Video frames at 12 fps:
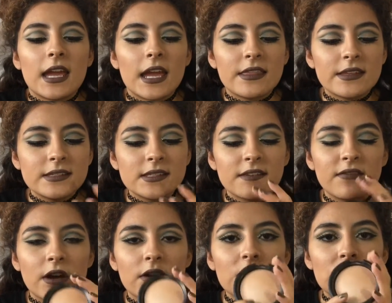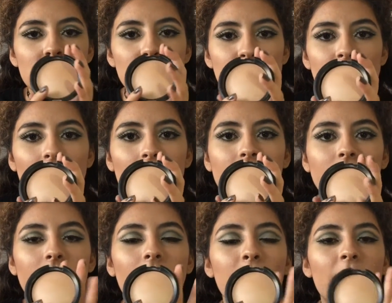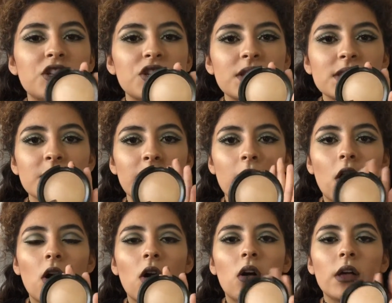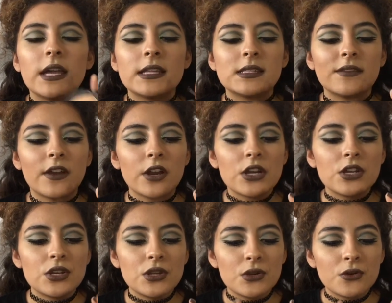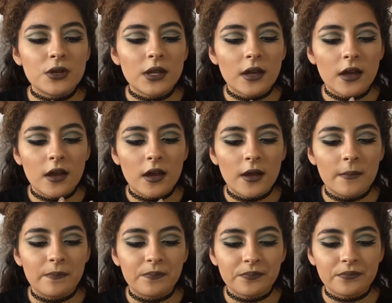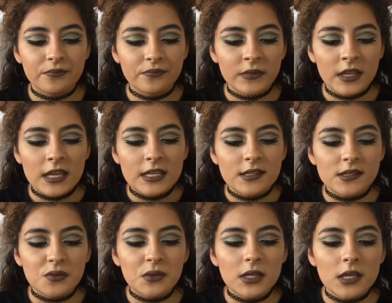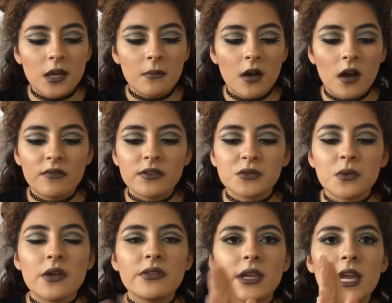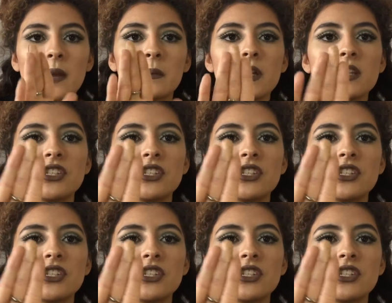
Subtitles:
And this is a very nude highlight. I mentioned this in my haul. It's a very nude, doesn't really come off as well on the camera.